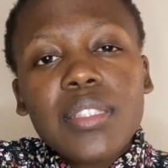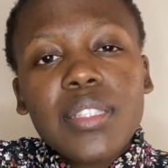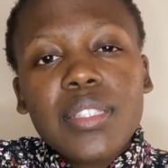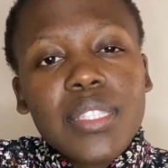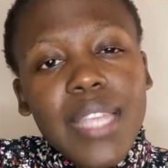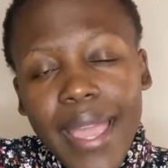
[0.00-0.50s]

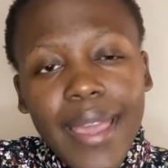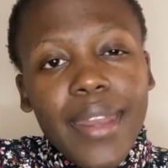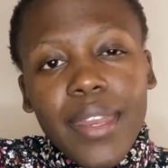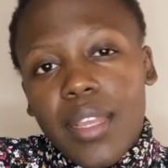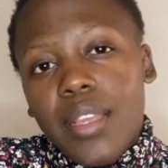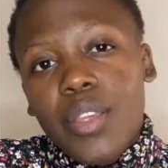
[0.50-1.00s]

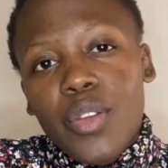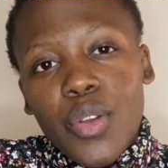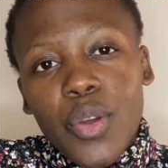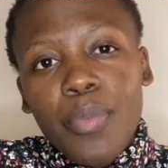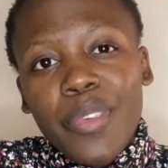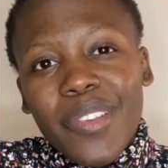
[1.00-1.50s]
tiring, you know,
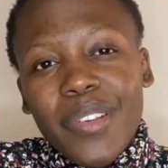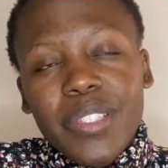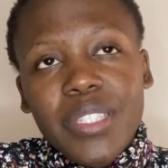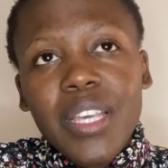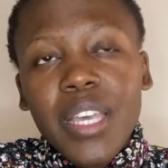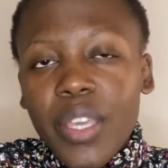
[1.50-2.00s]
because
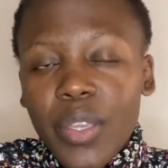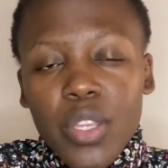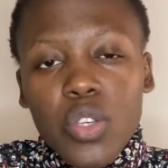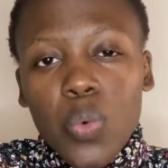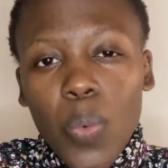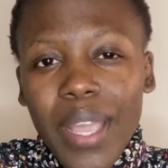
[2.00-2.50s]
you need
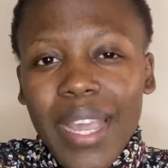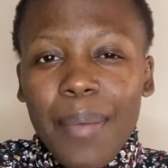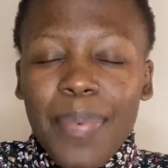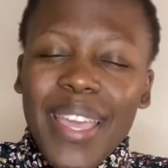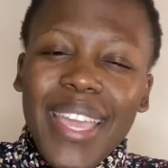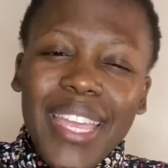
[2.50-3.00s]
to wake up
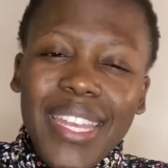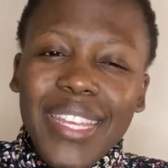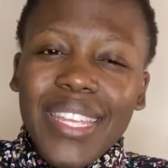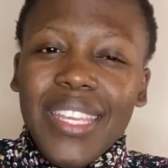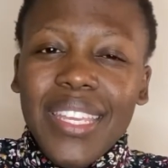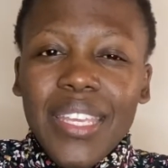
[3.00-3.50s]

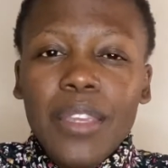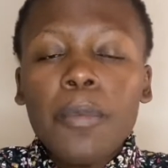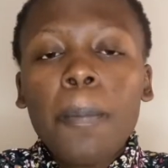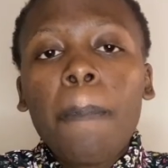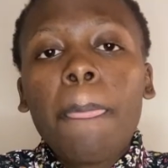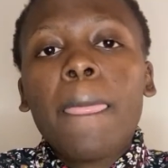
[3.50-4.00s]
early
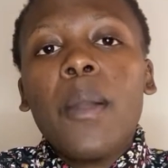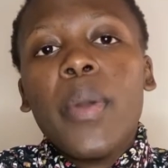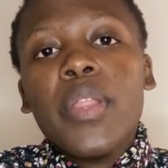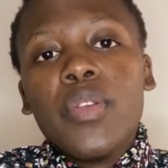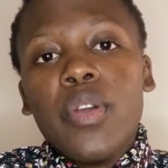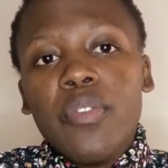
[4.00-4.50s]
when
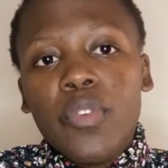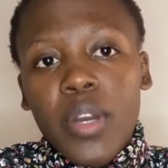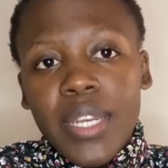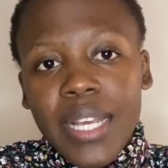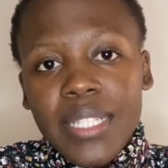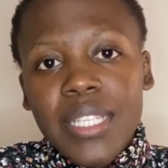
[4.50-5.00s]
you have
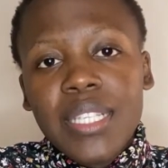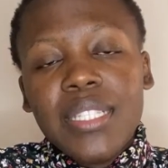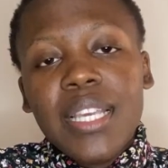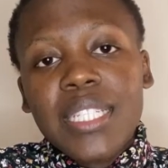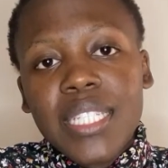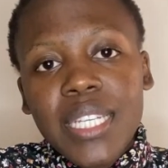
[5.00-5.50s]
orders. Is
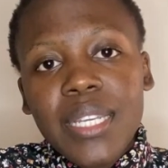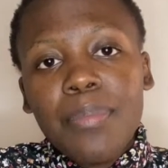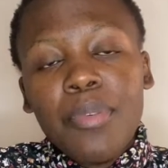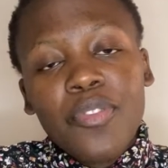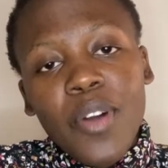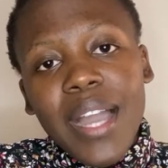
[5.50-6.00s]
actually,
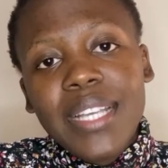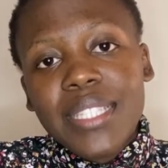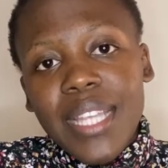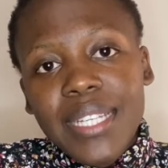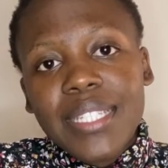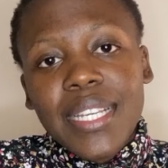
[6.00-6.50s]
before I
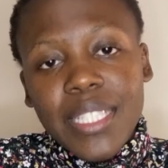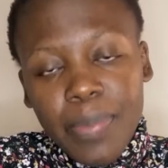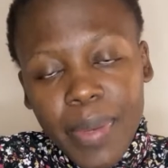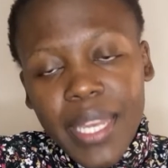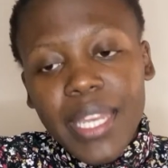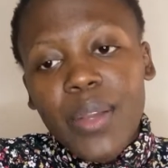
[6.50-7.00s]
start
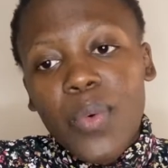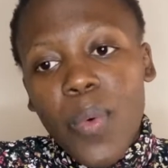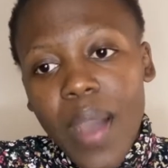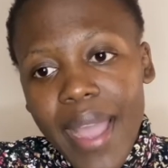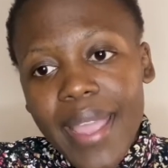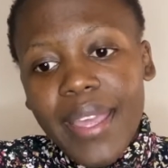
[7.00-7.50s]
explaining
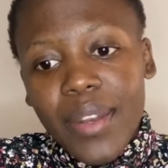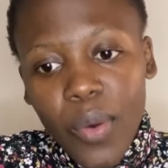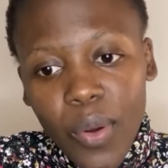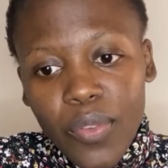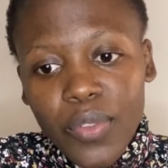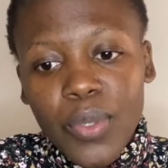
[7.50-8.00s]
why and all
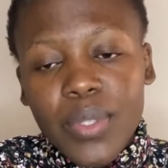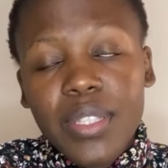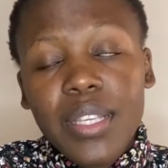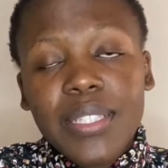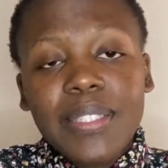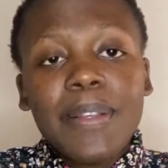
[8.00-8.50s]
of those things,